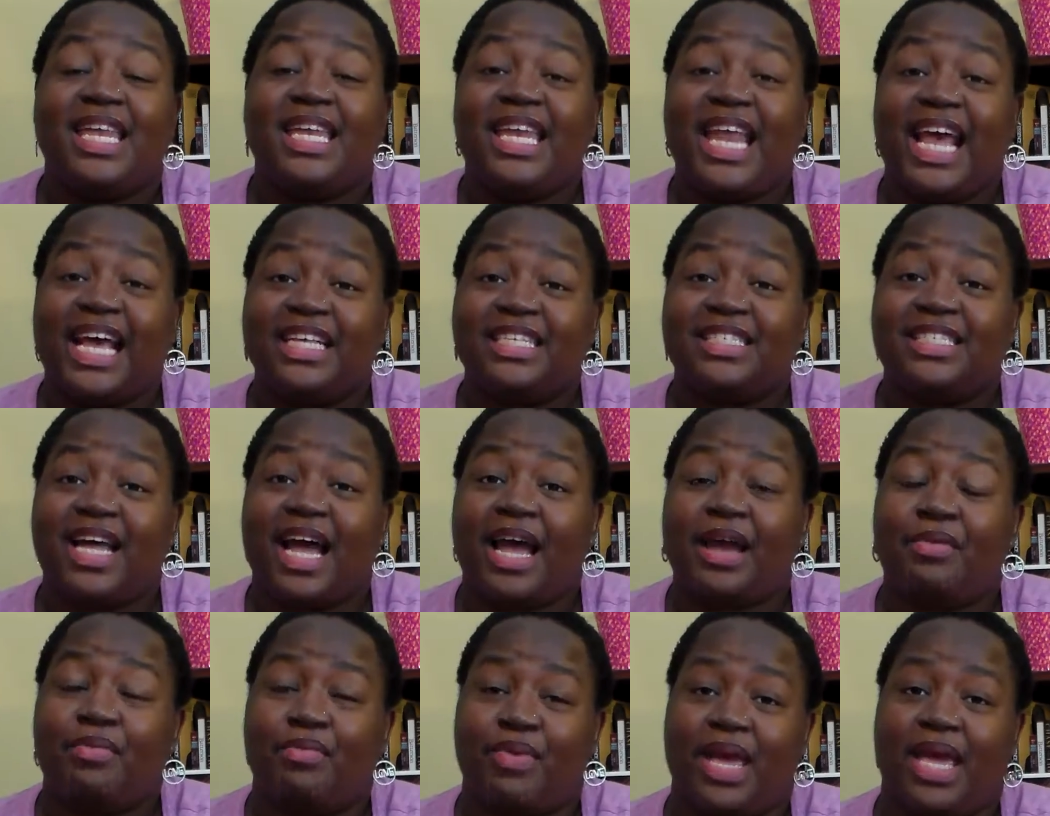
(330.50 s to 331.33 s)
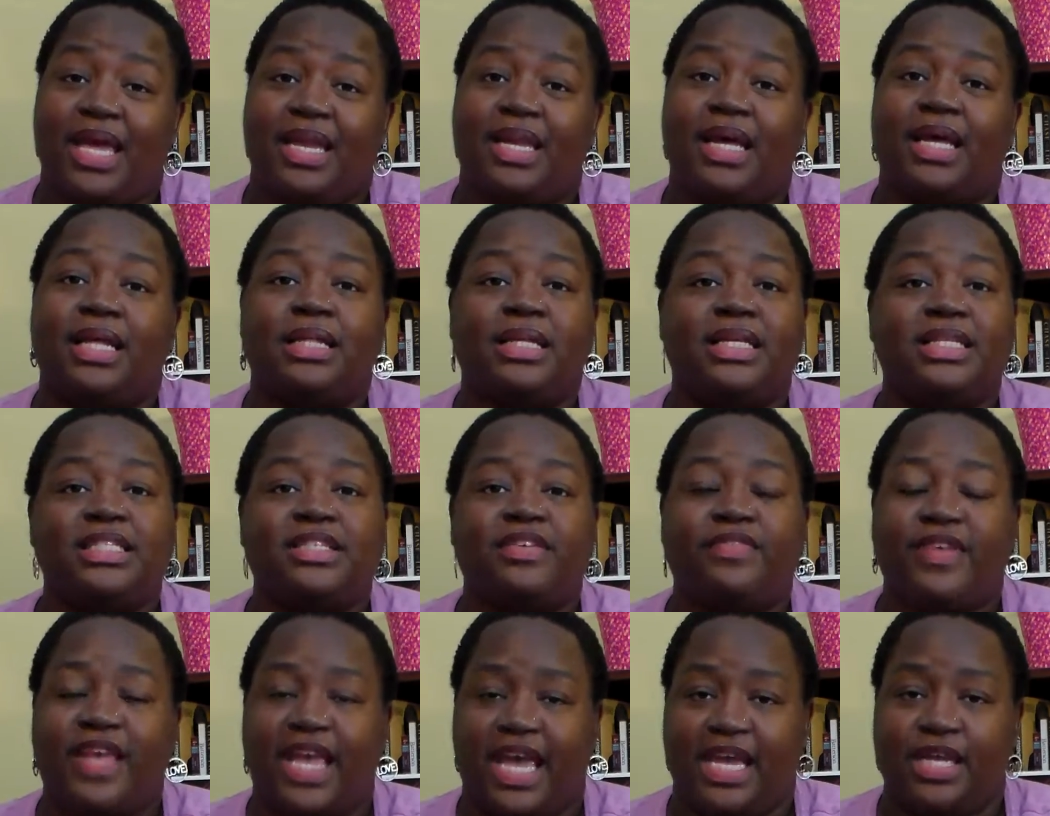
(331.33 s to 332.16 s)
Next, I read A
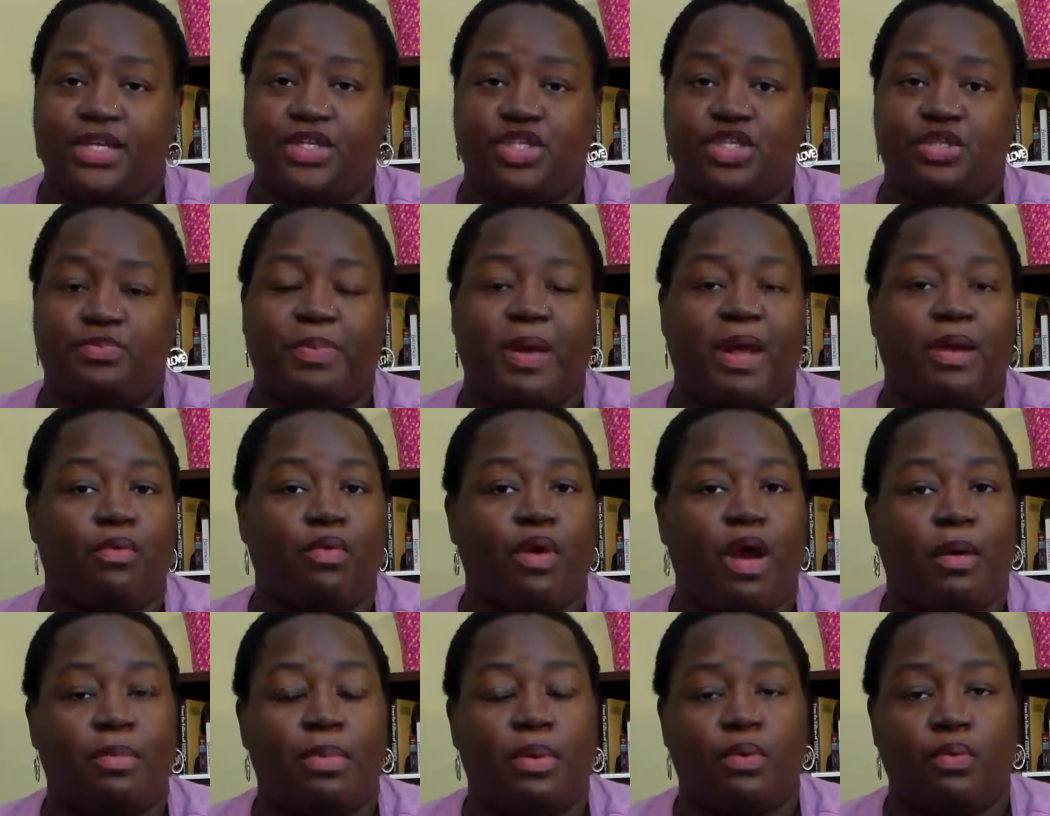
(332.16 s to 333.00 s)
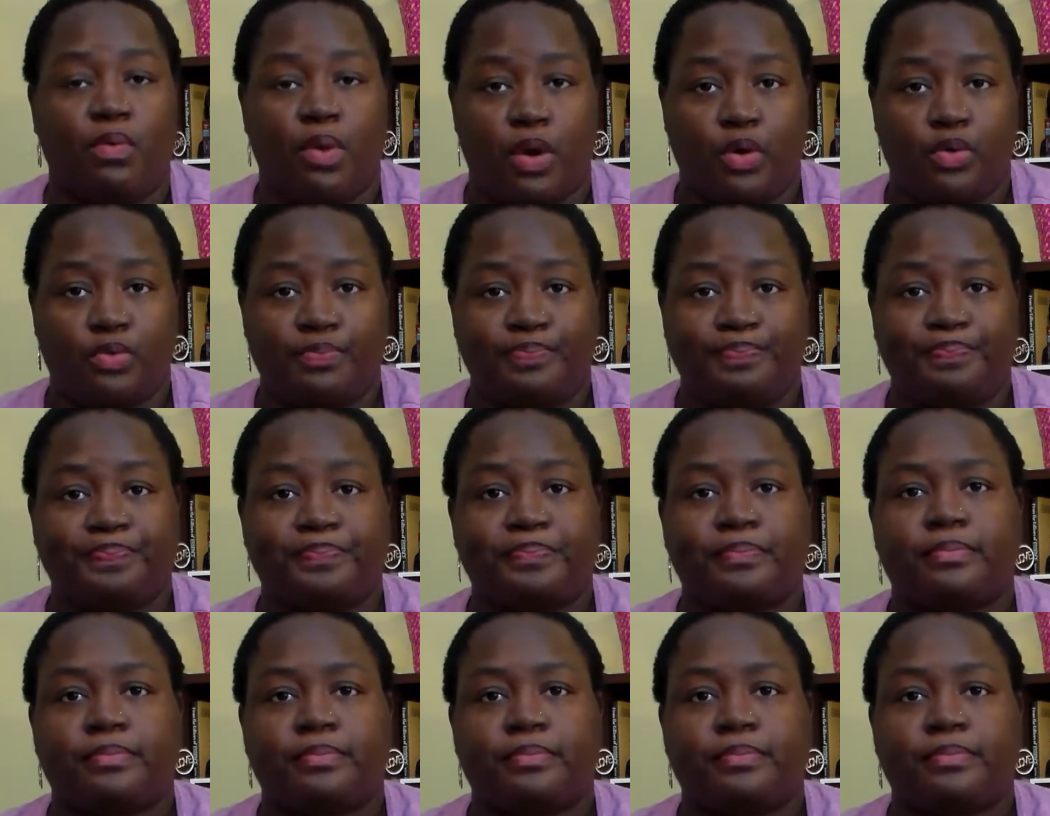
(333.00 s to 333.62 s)
List of Cages by Robin Rowe.